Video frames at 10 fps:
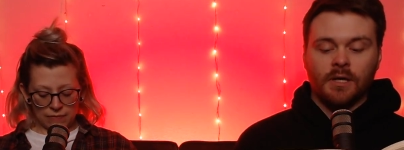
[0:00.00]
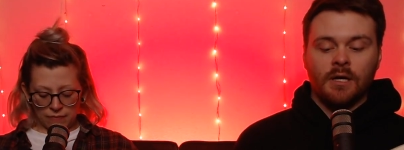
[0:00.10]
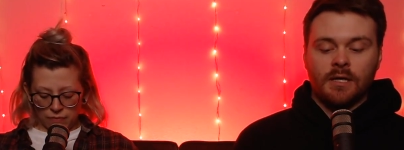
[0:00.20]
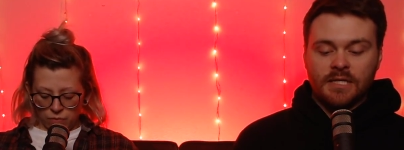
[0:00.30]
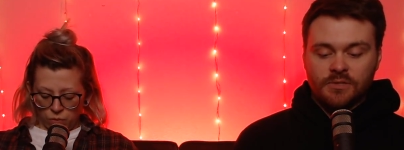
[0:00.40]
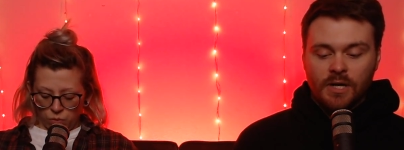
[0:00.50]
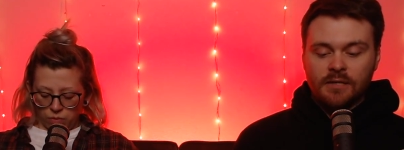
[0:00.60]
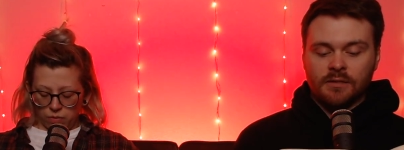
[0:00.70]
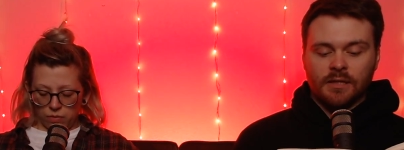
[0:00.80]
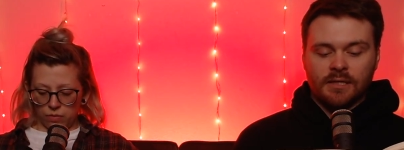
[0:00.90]
Speaker 1: he straightened
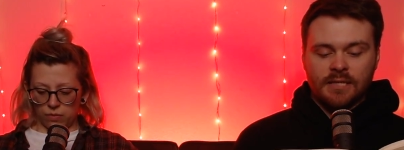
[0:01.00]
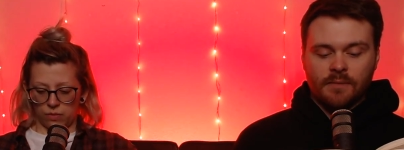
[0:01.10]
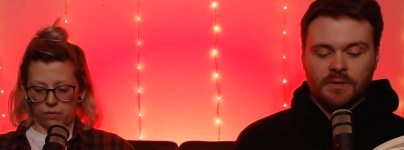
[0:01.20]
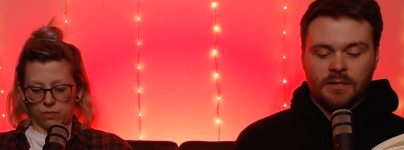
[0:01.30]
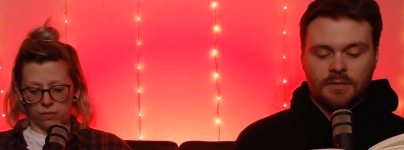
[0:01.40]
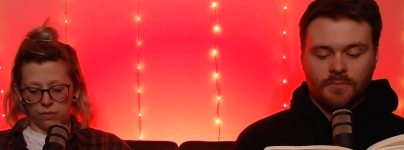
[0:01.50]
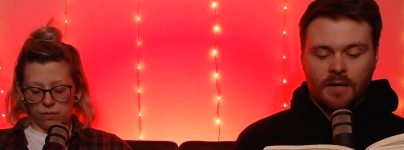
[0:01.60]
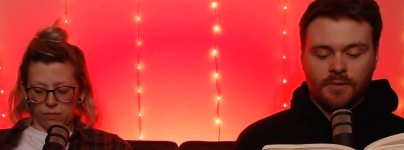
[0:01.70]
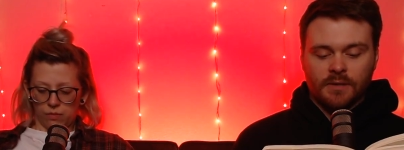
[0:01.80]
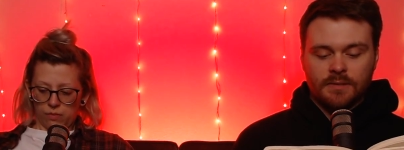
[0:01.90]
and examined his
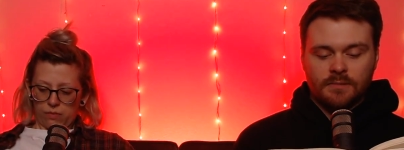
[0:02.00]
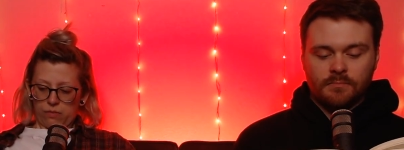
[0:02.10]
surroundings.